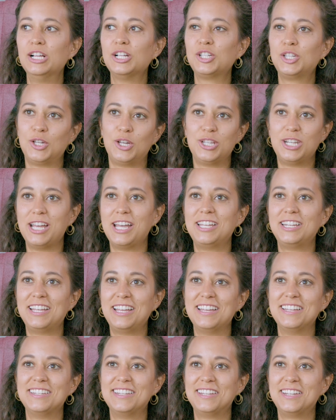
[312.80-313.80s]
Claudette
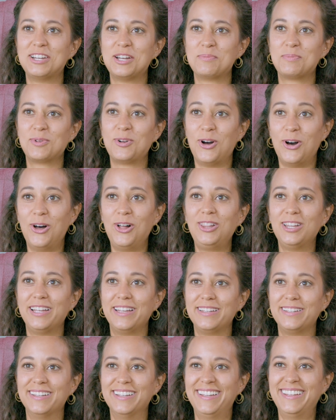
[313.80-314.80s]
ended up
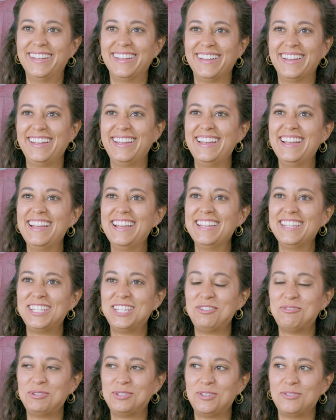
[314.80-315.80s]
calling.
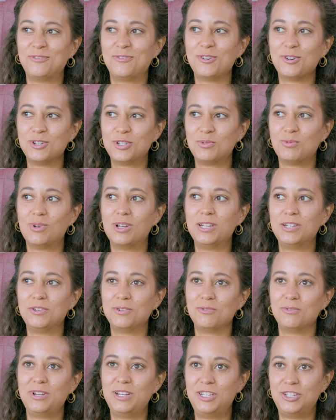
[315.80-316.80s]
She was the first one
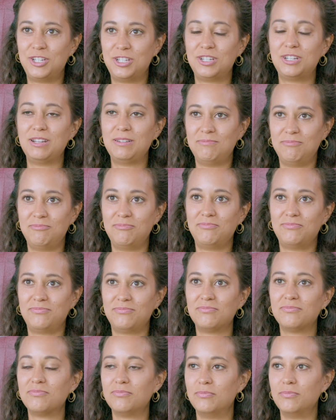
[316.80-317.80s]
to reach
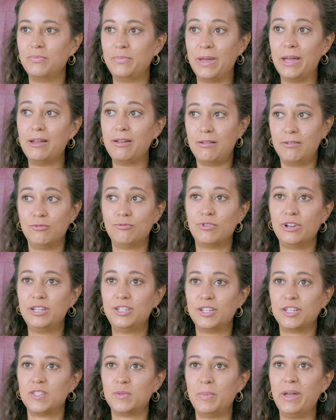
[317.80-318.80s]

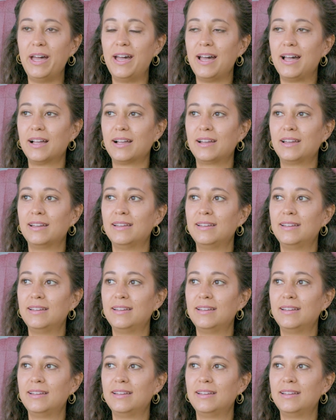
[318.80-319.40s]
us back.